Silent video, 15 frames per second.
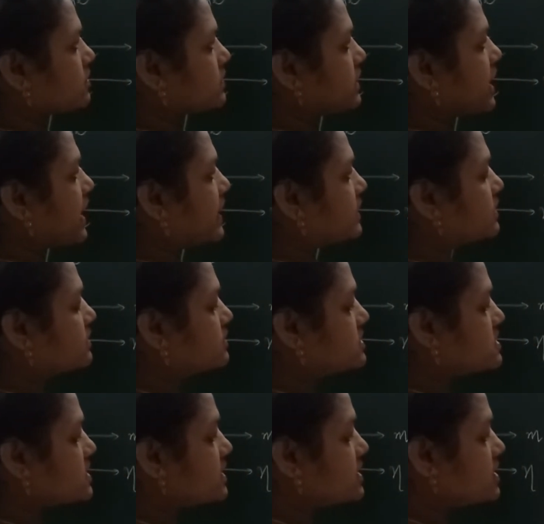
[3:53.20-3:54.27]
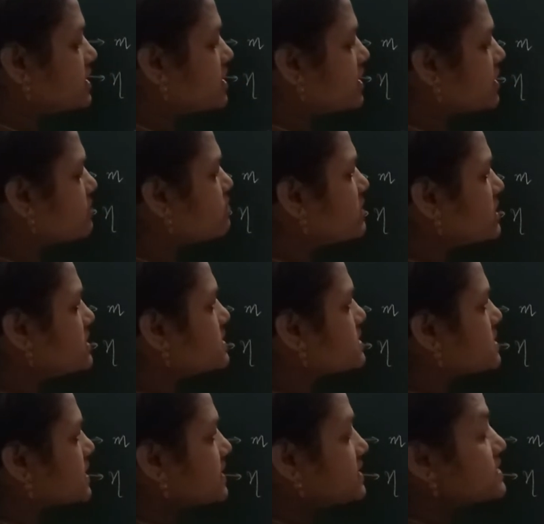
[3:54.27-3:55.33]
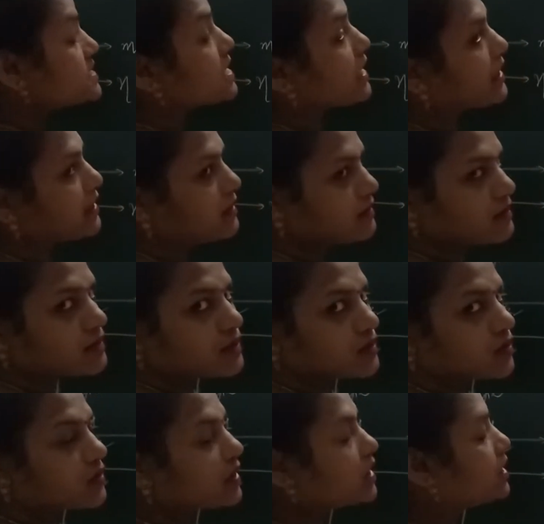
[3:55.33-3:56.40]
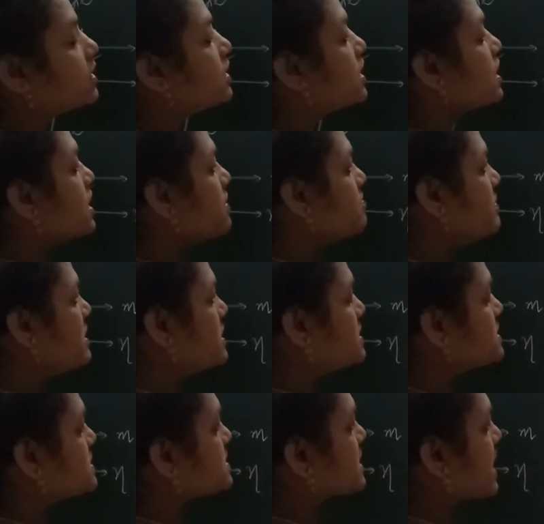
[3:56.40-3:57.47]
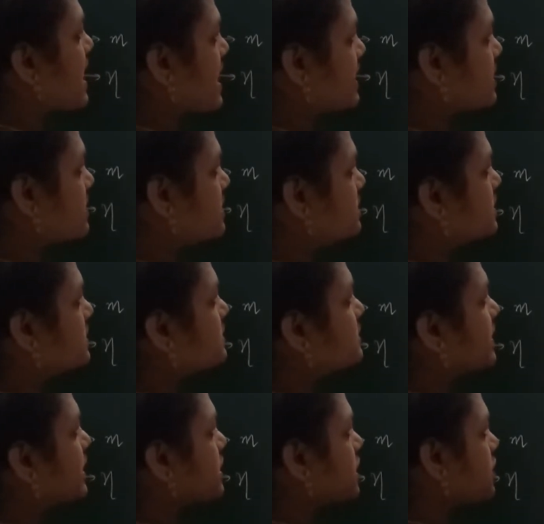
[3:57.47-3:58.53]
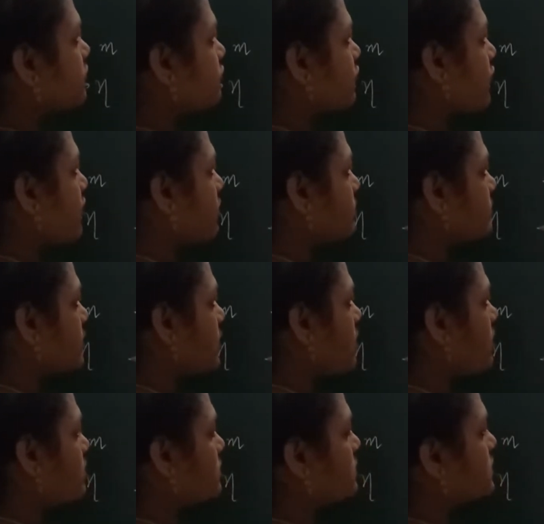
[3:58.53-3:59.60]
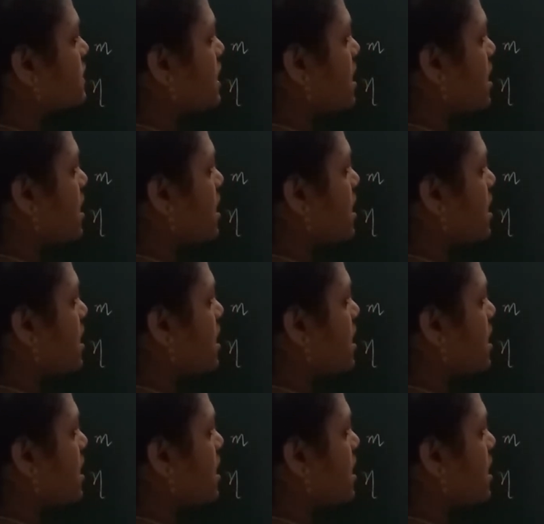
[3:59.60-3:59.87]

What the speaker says: The angles interior means inside. Okay, means the angle that are formed on